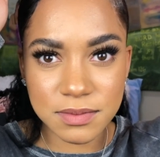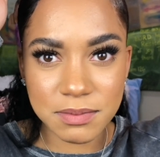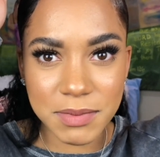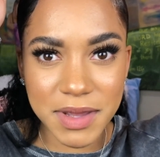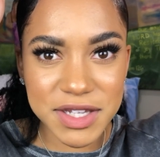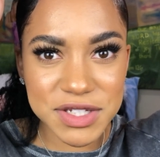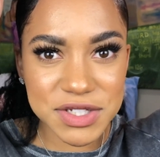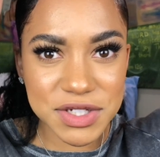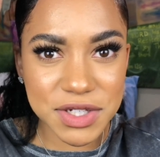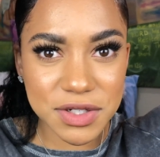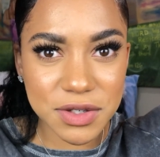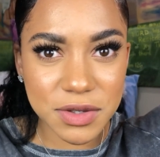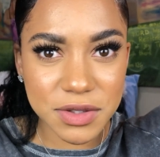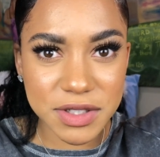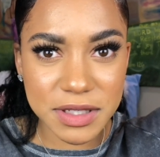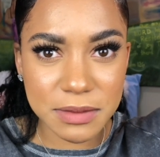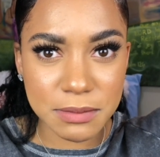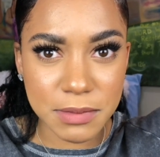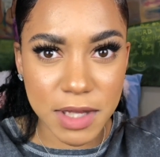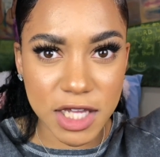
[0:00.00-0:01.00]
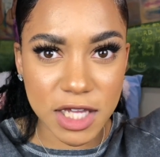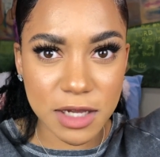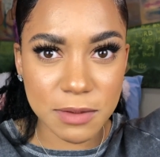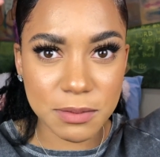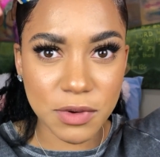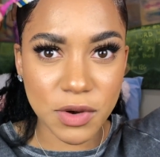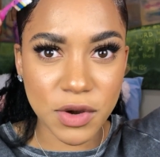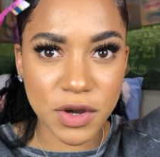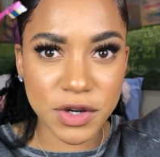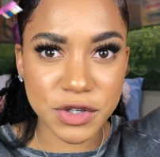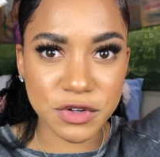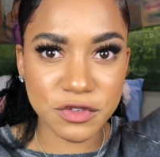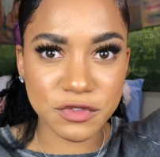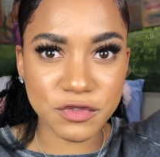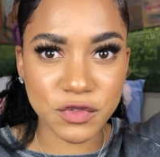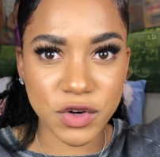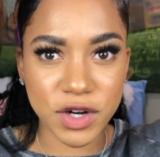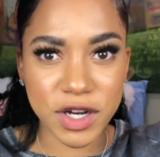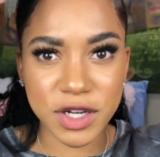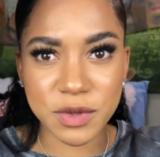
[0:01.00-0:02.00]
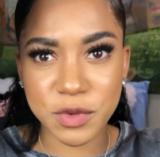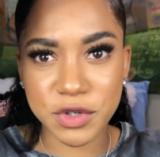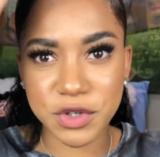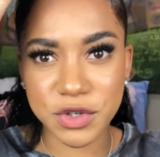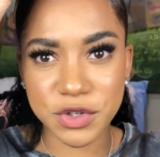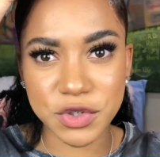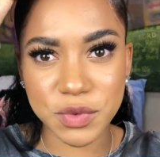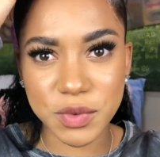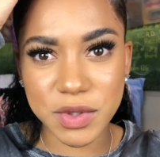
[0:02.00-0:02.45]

Make sure you don't get makeup on your forehead when you're